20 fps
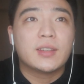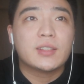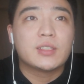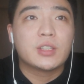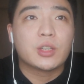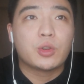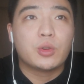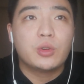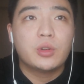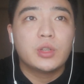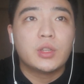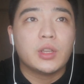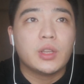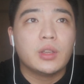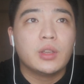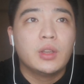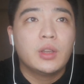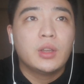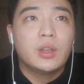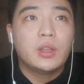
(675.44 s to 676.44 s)

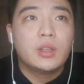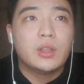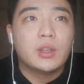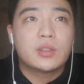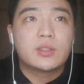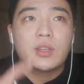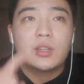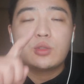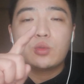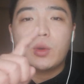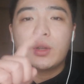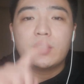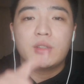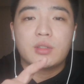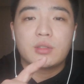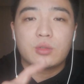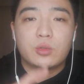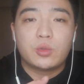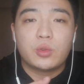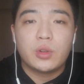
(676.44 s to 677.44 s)
security. Yeah, that one
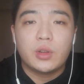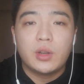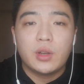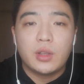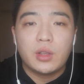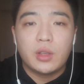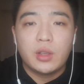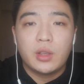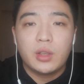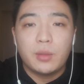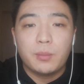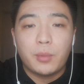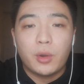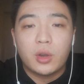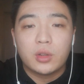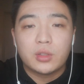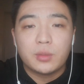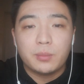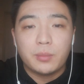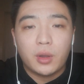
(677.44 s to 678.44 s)
is really
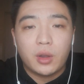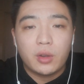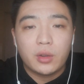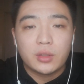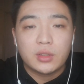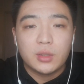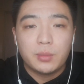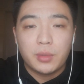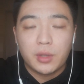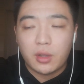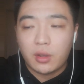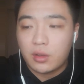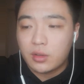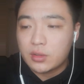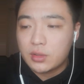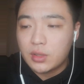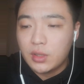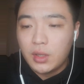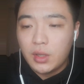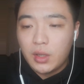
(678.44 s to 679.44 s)
important point,
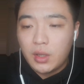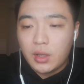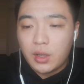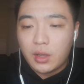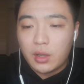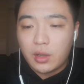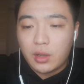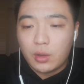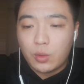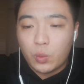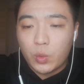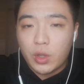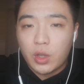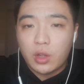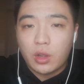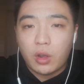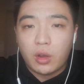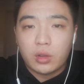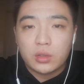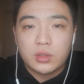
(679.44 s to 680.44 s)
because we
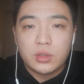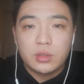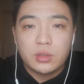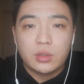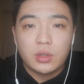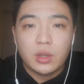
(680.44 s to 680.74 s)
got